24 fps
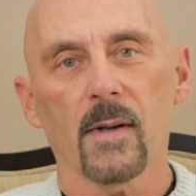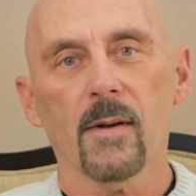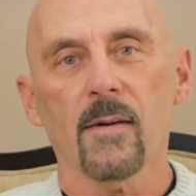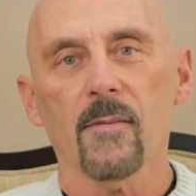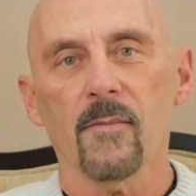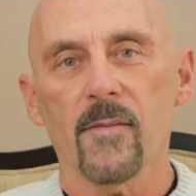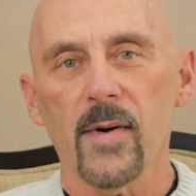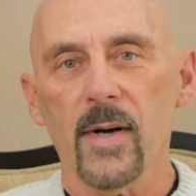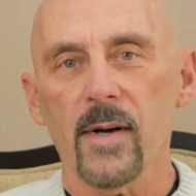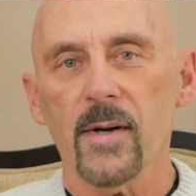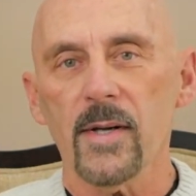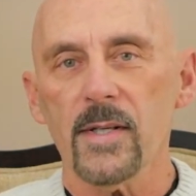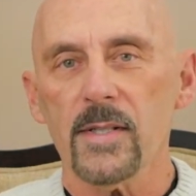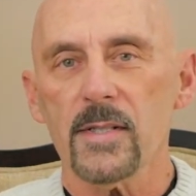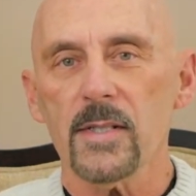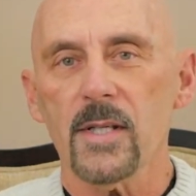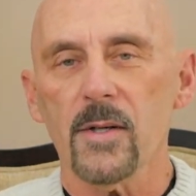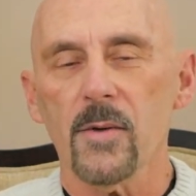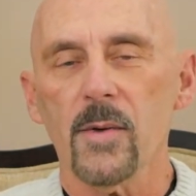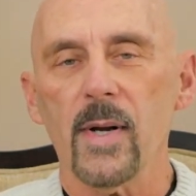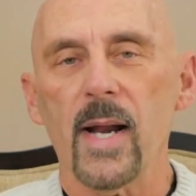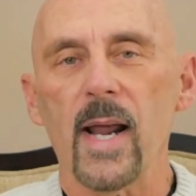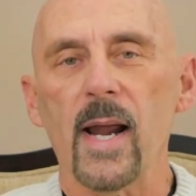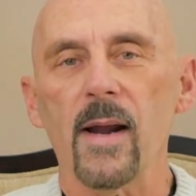Very
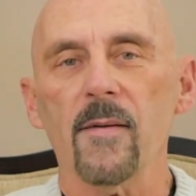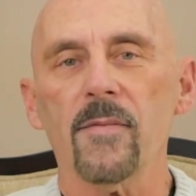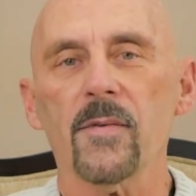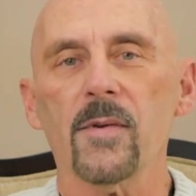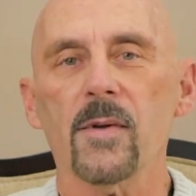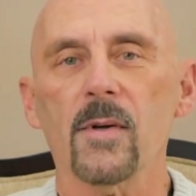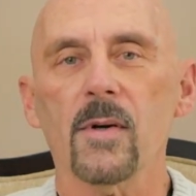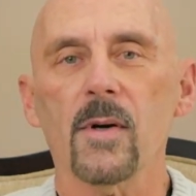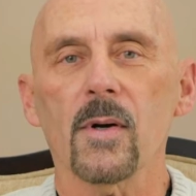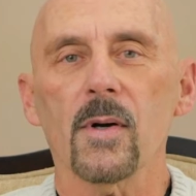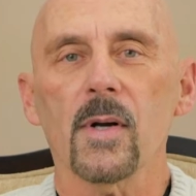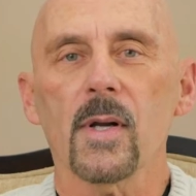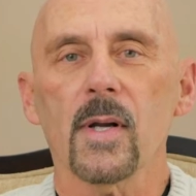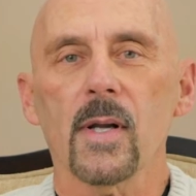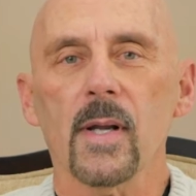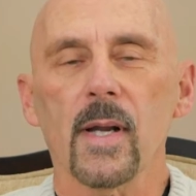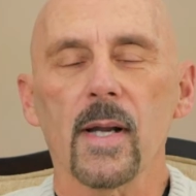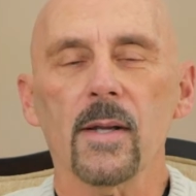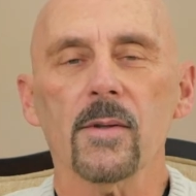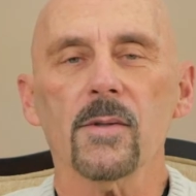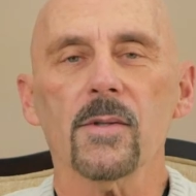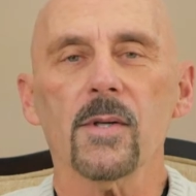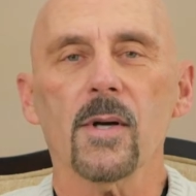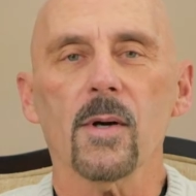soon after,
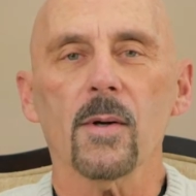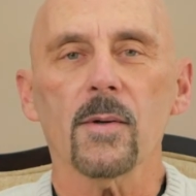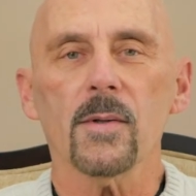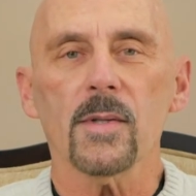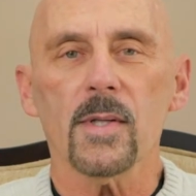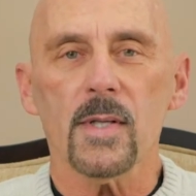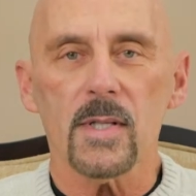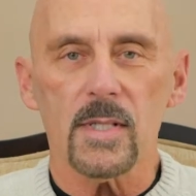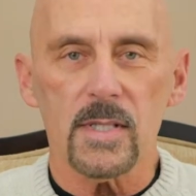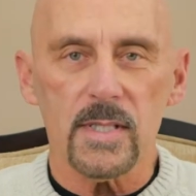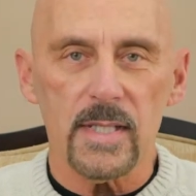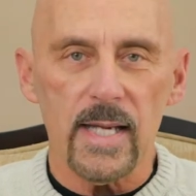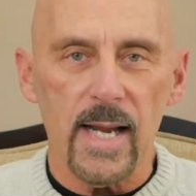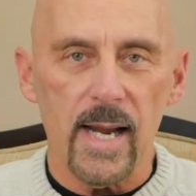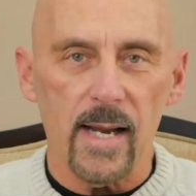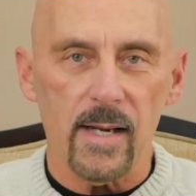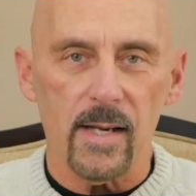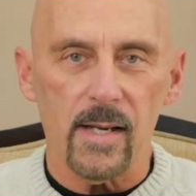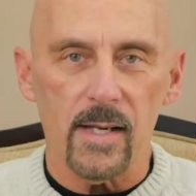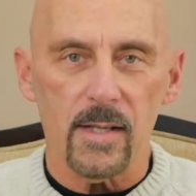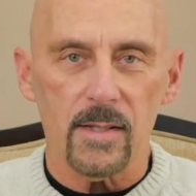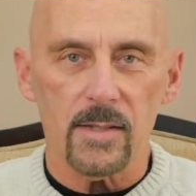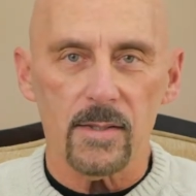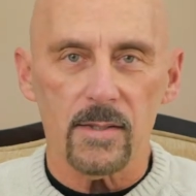it turned to
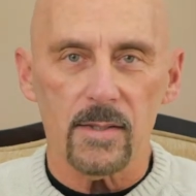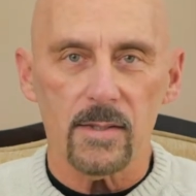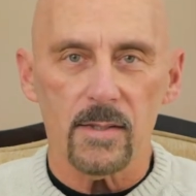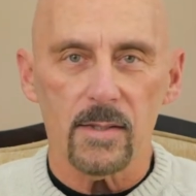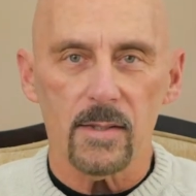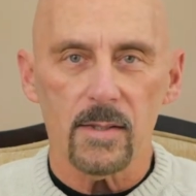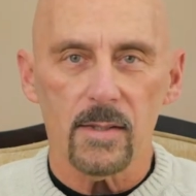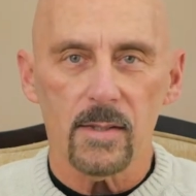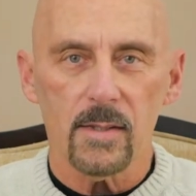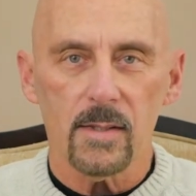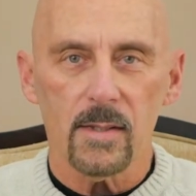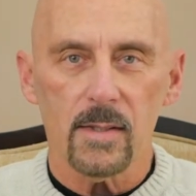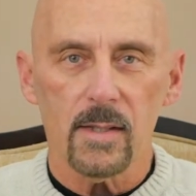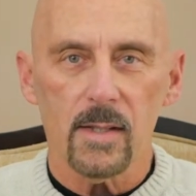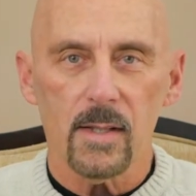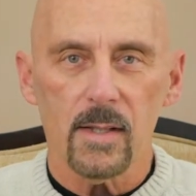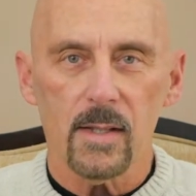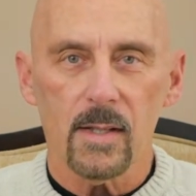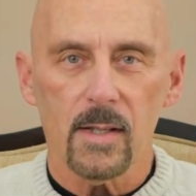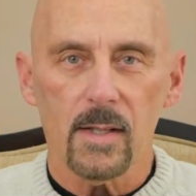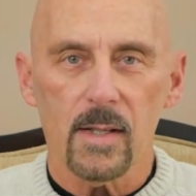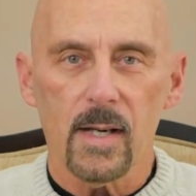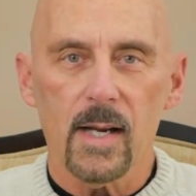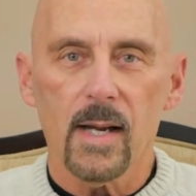sadness.
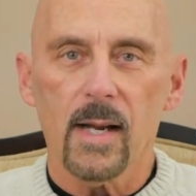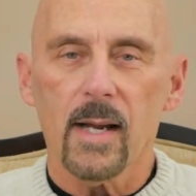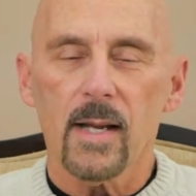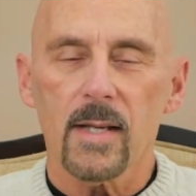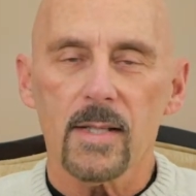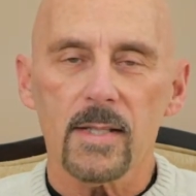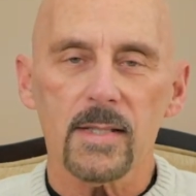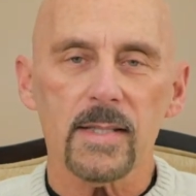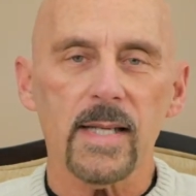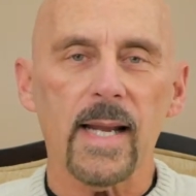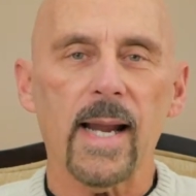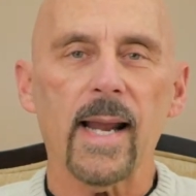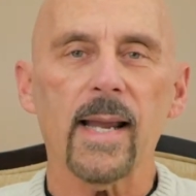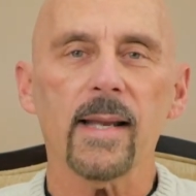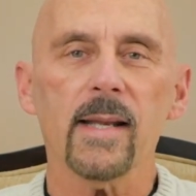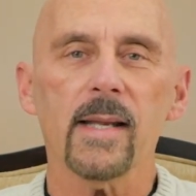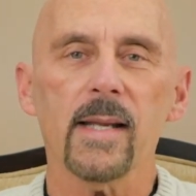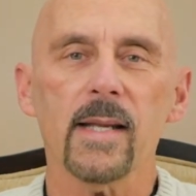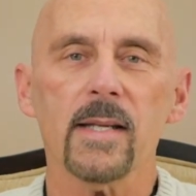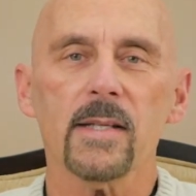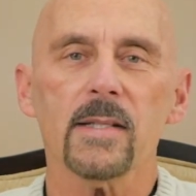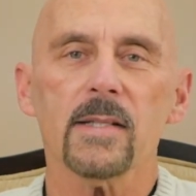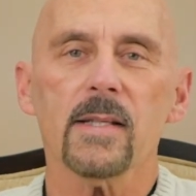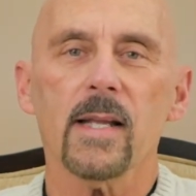
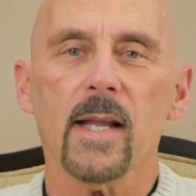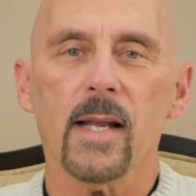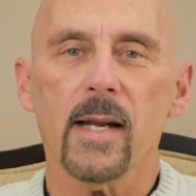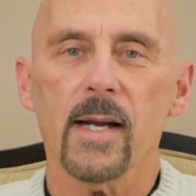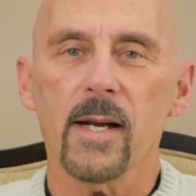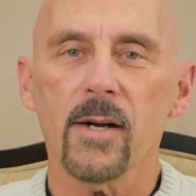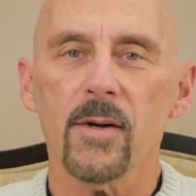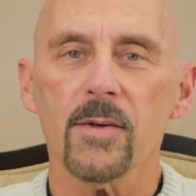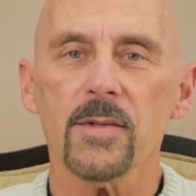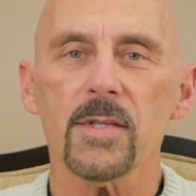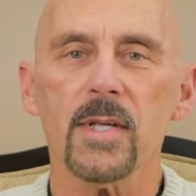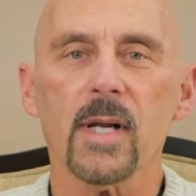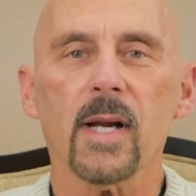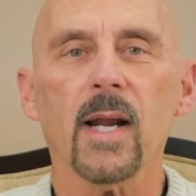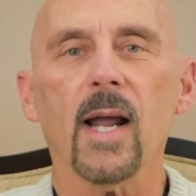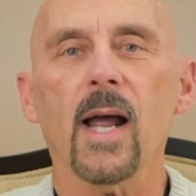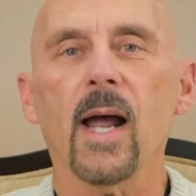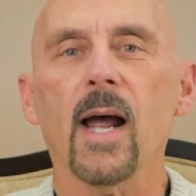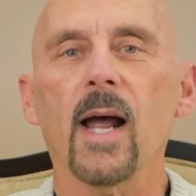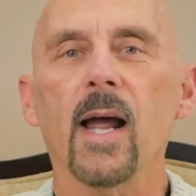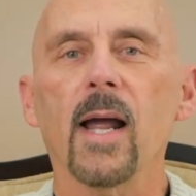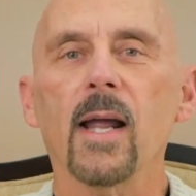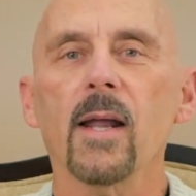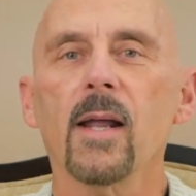Sadness that here's a
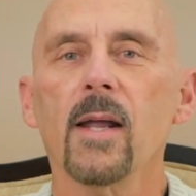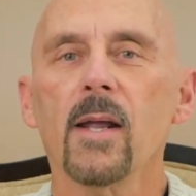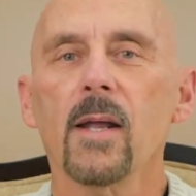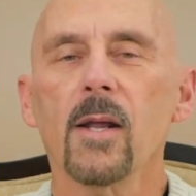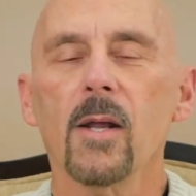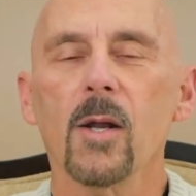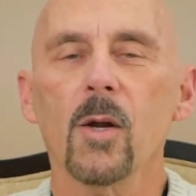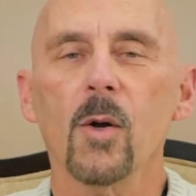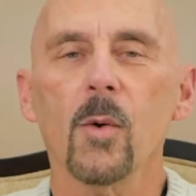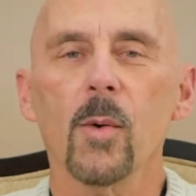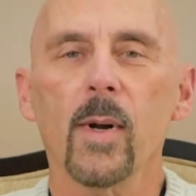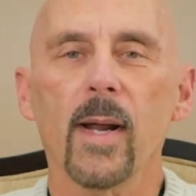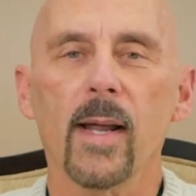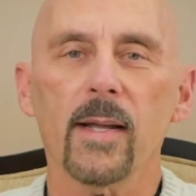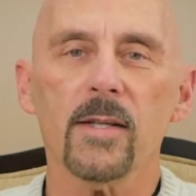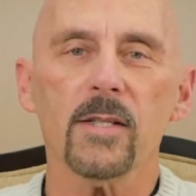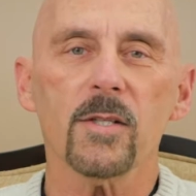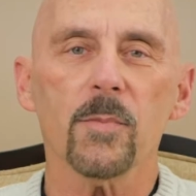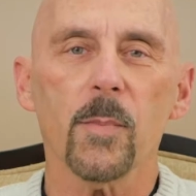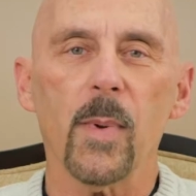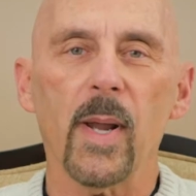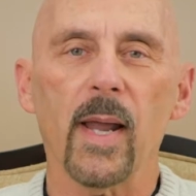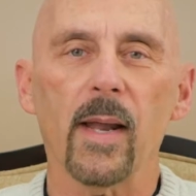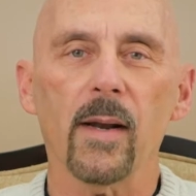guy who had
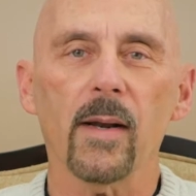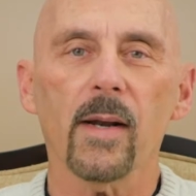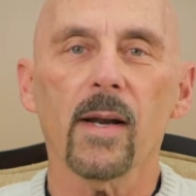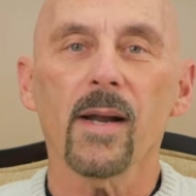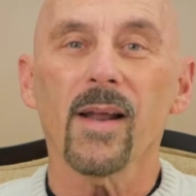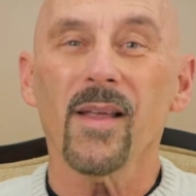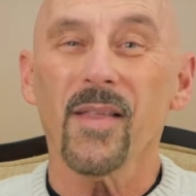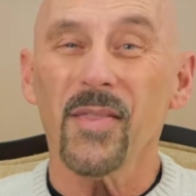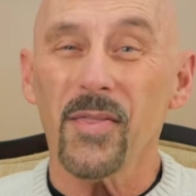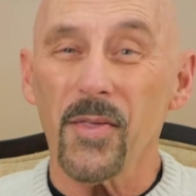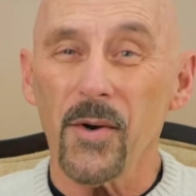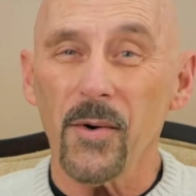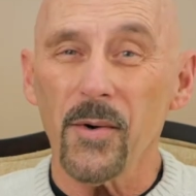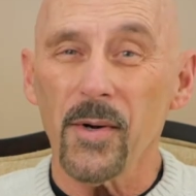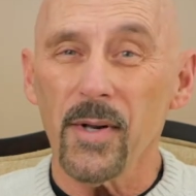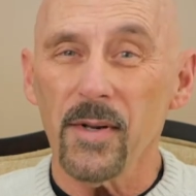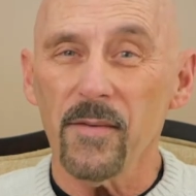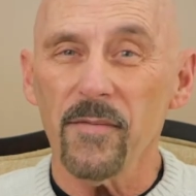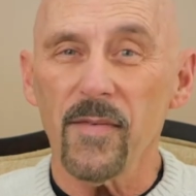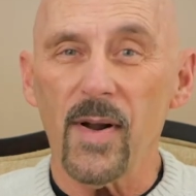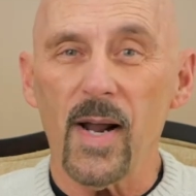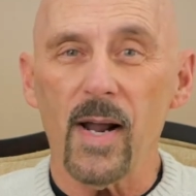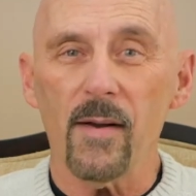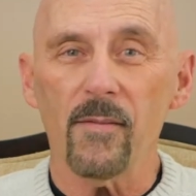spent
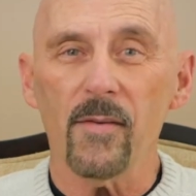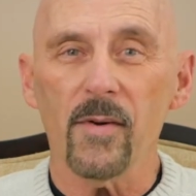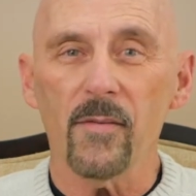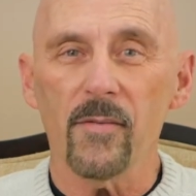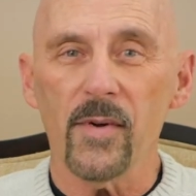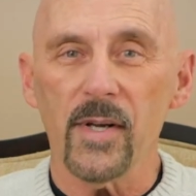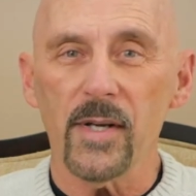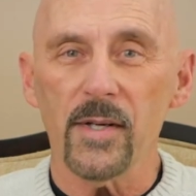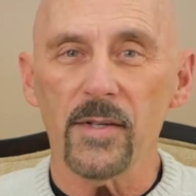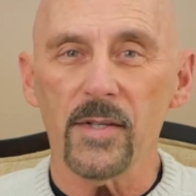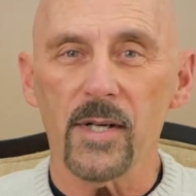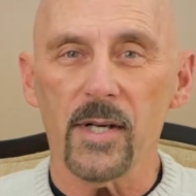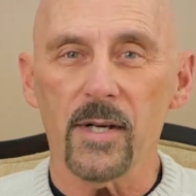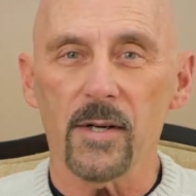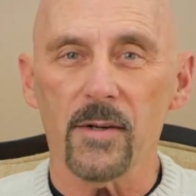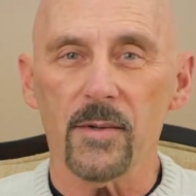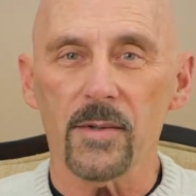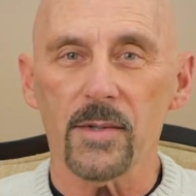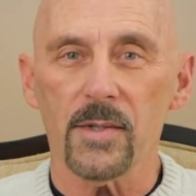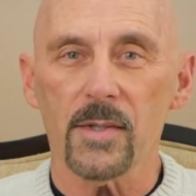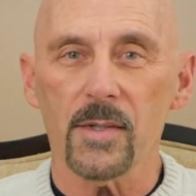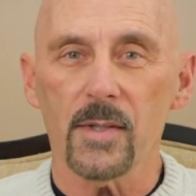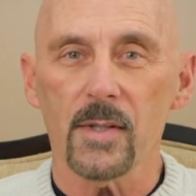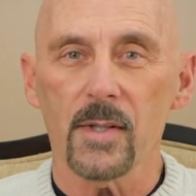35 of his
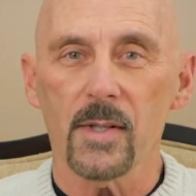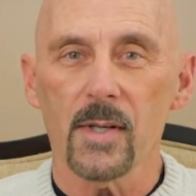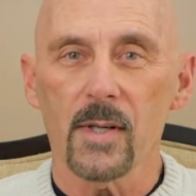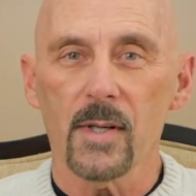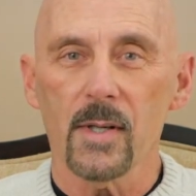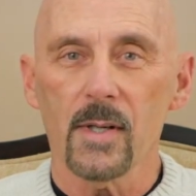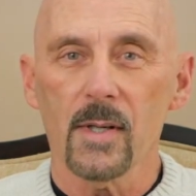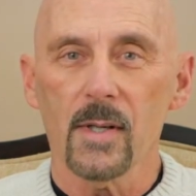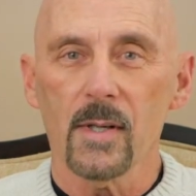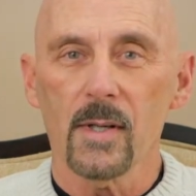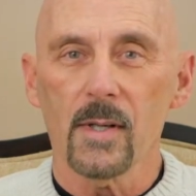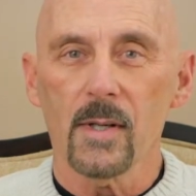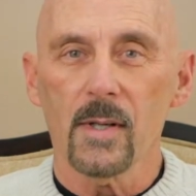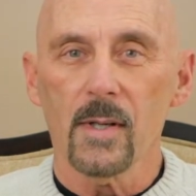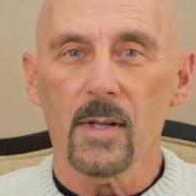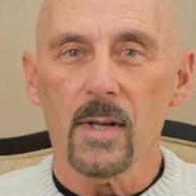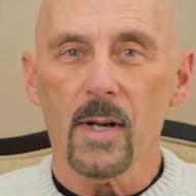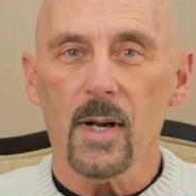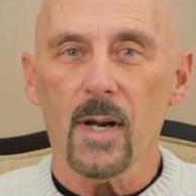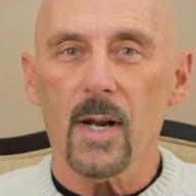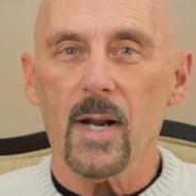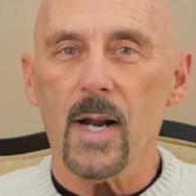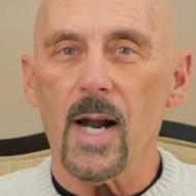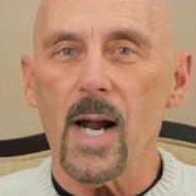years
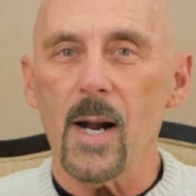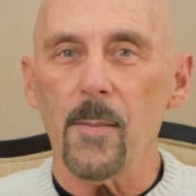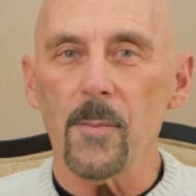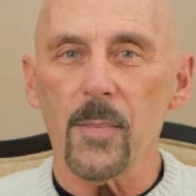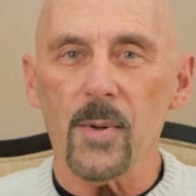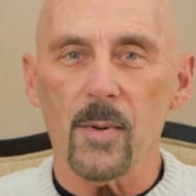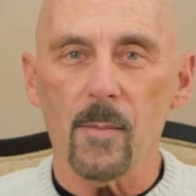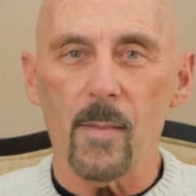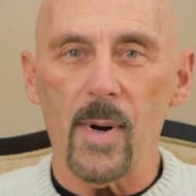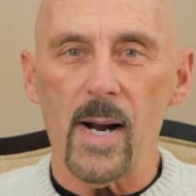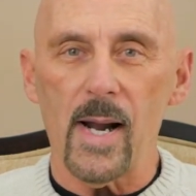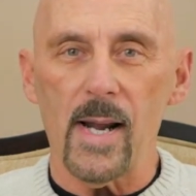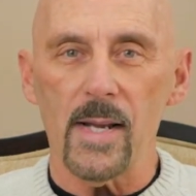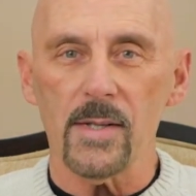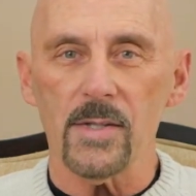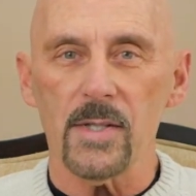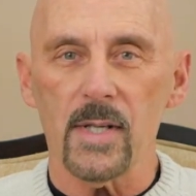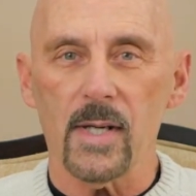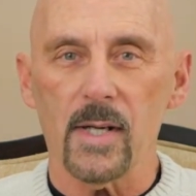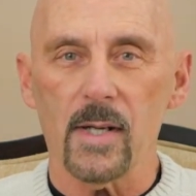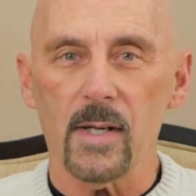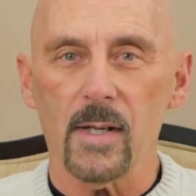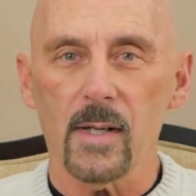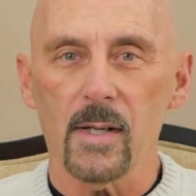
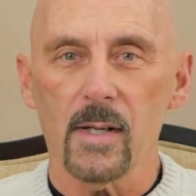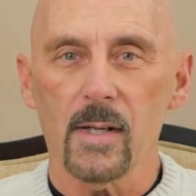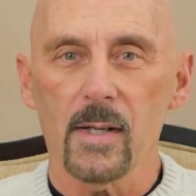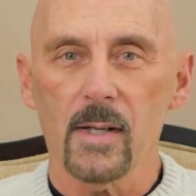compromising,